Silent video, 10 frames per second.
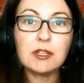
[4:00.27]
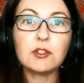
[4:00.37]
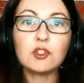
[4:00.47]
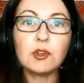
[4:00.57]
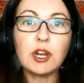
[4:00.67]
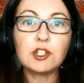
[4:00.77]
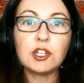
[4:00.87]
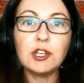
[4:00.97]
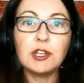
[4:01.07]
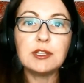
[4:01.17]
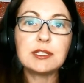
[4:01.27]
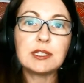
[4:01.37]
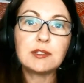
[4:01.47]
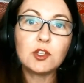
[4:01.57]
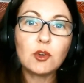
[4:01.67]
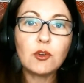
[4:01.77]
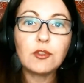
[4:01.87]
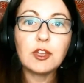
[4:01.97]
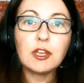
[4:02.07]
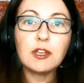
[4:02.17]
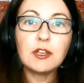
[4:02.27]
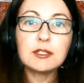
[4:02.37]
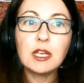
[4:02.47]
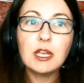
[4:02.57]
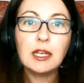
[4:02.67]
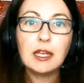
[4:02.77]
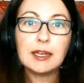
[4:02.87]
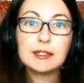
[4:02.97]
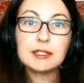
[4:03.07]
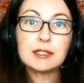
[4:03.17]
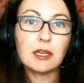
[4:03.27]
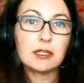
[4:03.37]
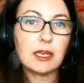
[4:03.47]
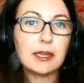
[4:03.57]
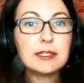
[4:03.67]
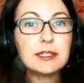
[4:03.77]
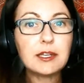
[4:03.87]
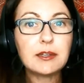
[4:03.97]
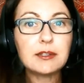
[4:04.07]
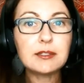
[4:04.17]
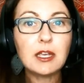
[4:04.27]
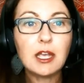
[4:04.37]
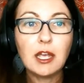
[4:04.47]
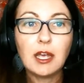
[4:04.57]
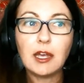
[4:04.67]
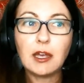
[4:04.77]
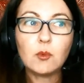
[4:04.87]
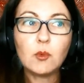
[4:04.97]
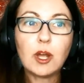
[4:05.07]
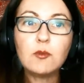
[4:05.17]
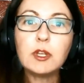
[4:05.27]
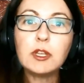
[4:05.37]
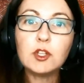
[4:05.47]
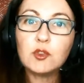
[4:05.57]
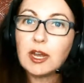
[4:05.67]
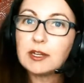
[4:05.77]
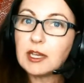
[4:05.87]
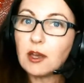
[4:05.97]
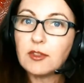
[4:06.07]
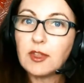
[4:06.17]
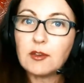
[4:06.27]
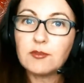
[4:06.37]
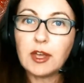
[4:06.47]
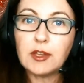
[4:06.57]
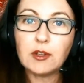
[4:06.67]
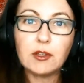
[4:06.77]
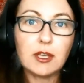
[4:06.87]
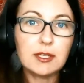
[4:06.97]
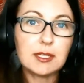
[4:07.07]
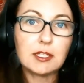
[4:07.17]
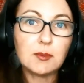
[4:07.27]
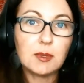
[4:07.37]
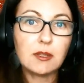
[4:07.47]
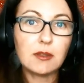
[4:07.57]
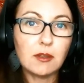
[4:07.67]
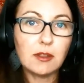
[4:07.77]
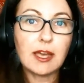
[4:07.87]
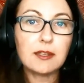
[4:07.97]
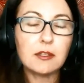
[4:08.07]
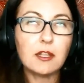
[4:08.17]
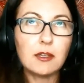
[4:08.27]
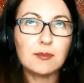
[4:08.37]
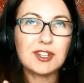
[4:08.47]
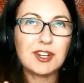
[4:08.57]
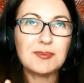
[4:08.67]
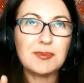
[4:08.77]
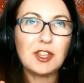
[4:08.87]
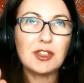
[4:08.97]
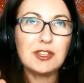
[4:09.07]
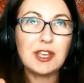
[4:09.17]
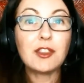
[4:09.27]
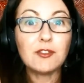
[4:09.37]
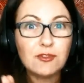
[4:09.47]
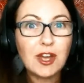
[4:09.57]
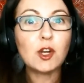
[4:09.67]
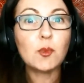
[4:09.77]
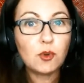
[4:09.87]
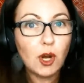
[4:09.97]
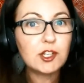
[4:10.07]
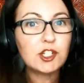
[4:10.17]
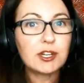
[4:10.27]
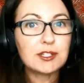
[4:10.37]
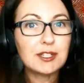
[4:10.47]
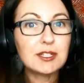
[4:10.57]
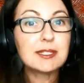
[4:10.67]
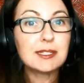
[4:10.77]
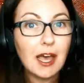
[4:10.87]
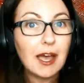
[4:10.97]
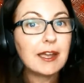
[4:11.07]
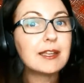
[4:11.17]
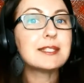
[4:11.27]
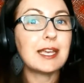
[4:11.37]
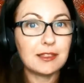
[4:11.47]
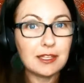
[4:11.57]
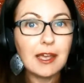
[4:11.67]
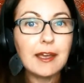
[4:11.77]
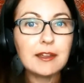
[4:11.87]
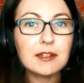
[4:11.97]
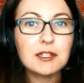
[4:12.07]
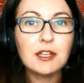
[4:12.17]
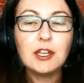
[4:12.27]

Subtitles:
the instructions and circle things and discuss ideas. And I really dragged out that final assessment, the final project slides at the end.